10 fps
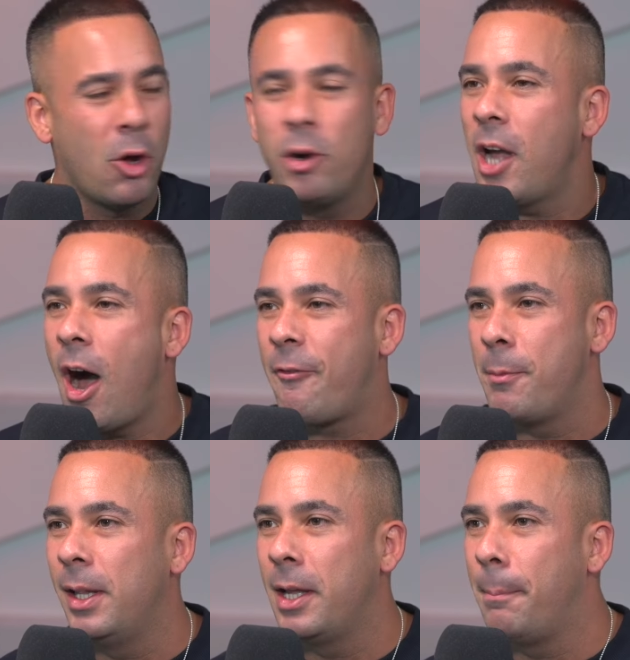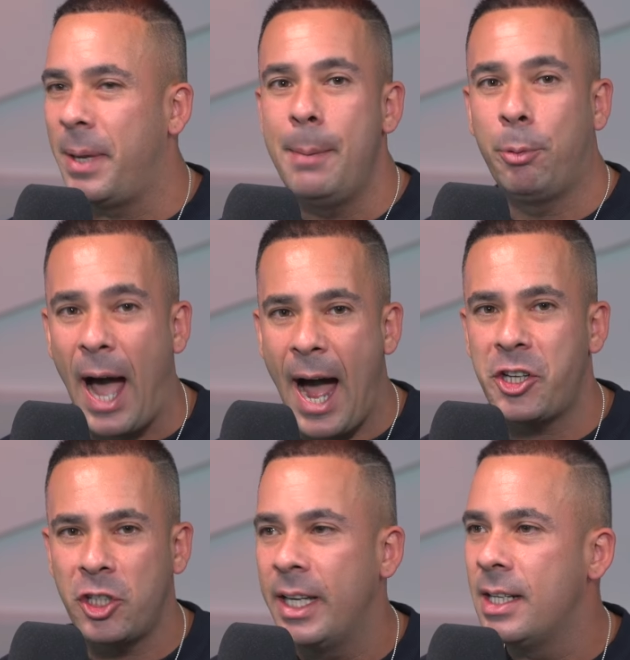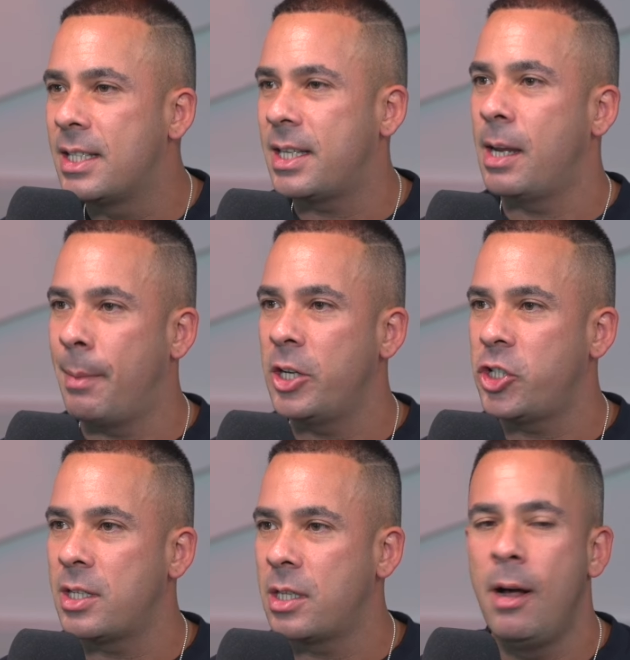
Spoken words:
only 500,000 people actually in city Manchester.